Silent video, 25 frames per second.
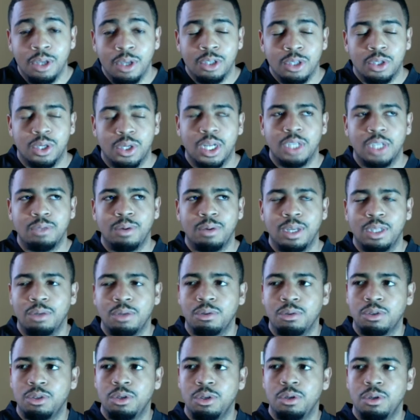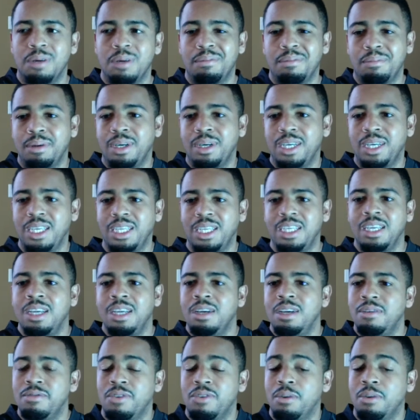So that's why there was no complaint
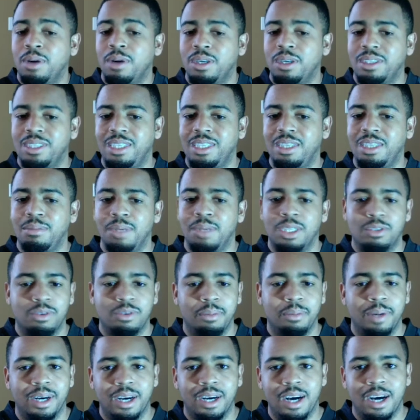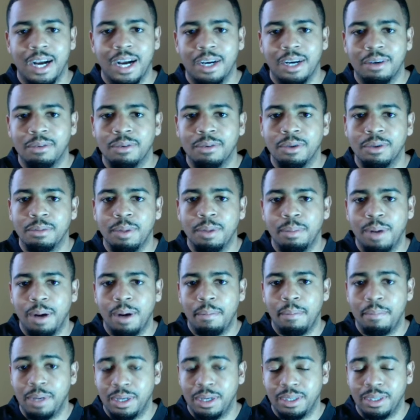from our teammates from our locker room
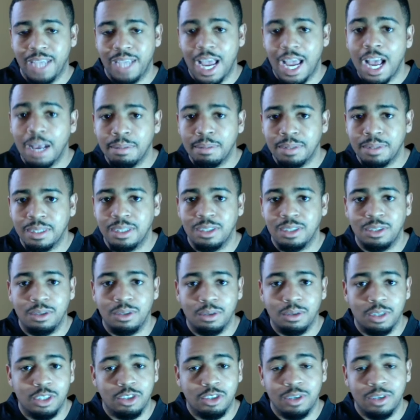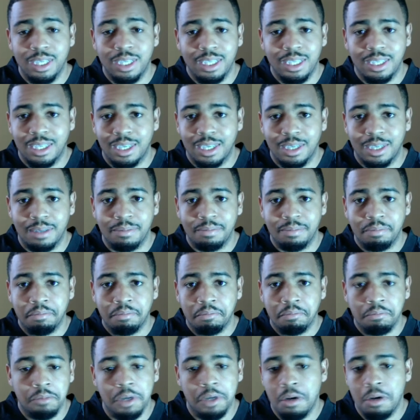about Bell's absence during training camp.
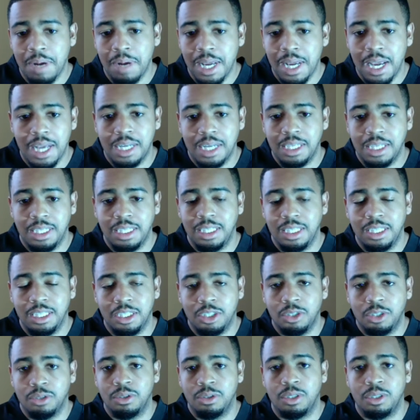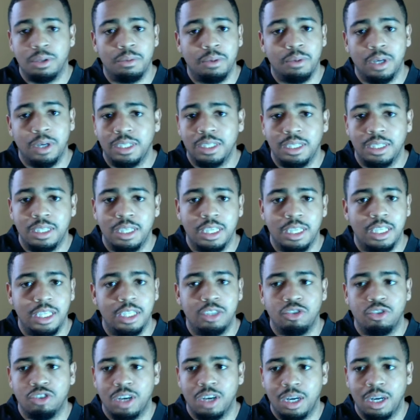Nobody had any issues. It wasn't any
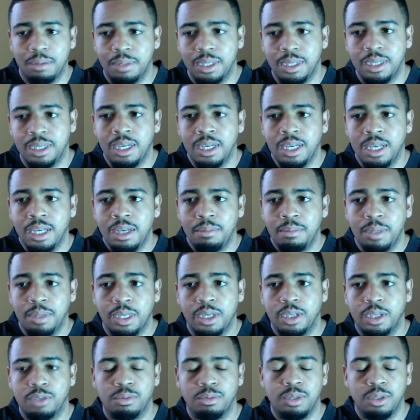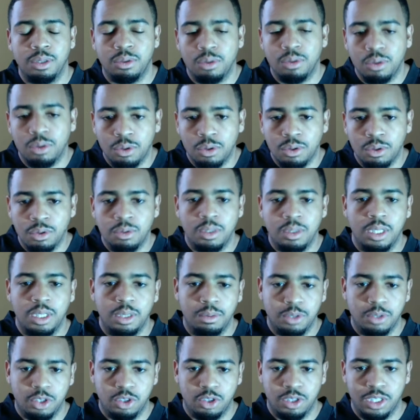drama because we knew that he
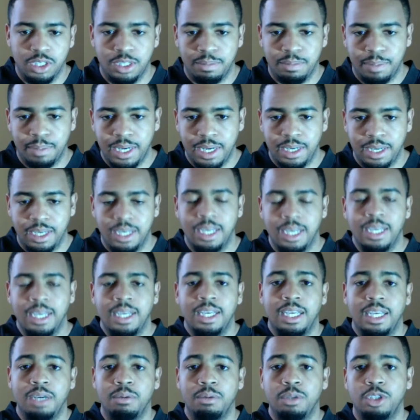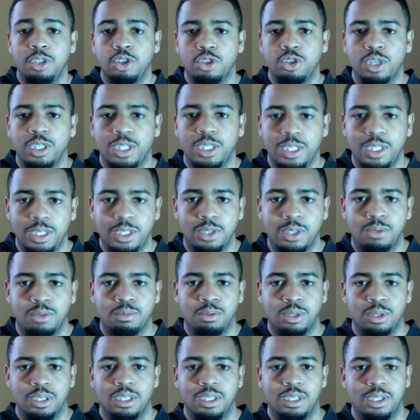was transparent and we trusted his
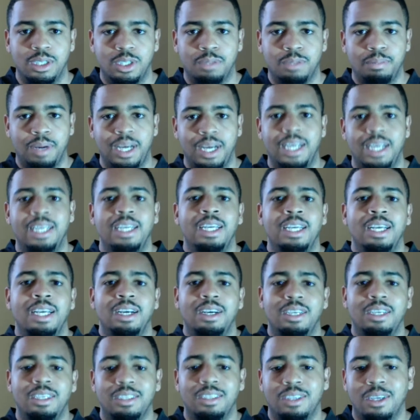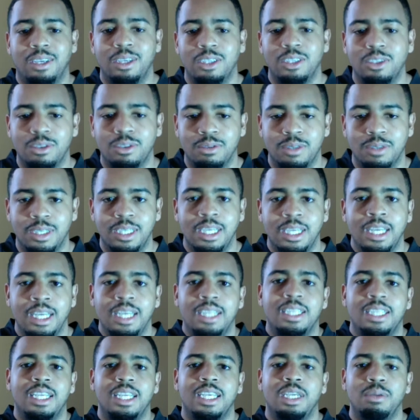word despite his history
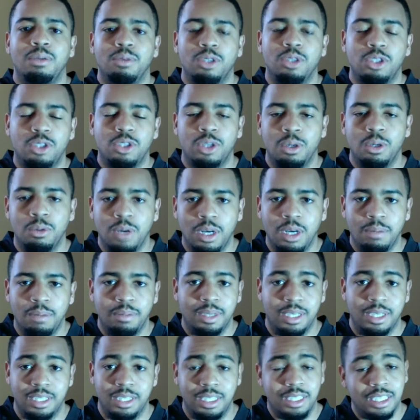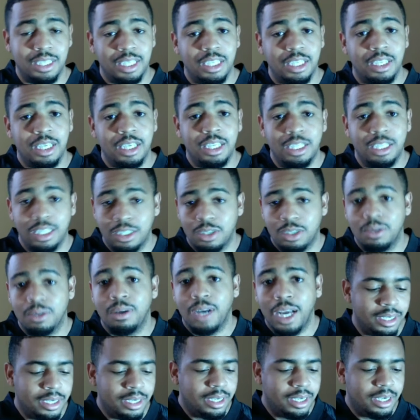that he would show up because he did so
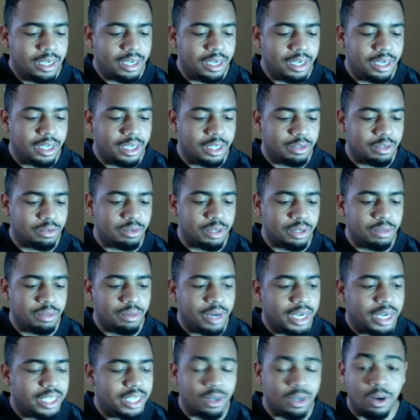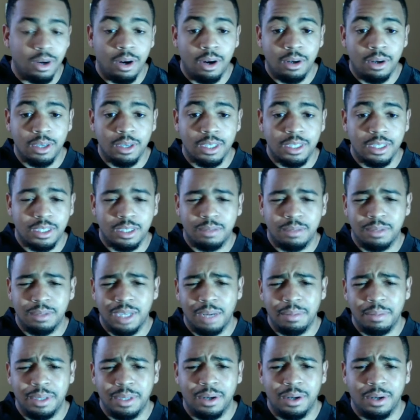last. Let's rewind to August.
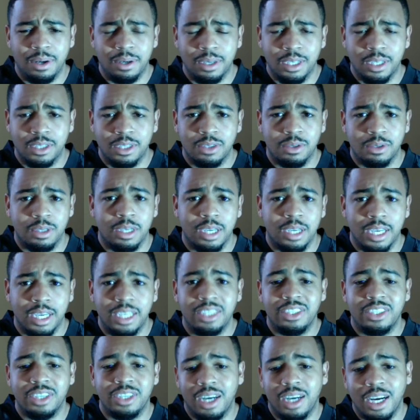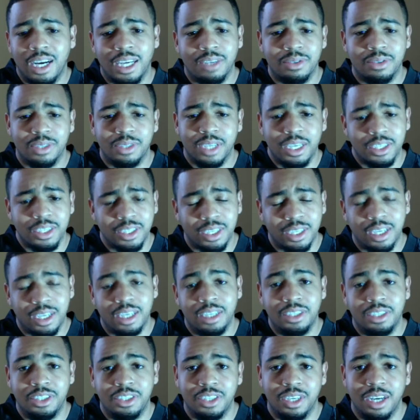Sometime in August or in late July. It was actually
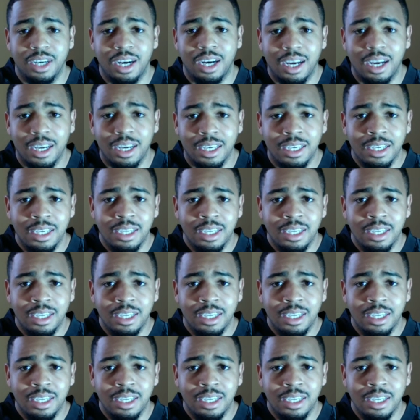late July.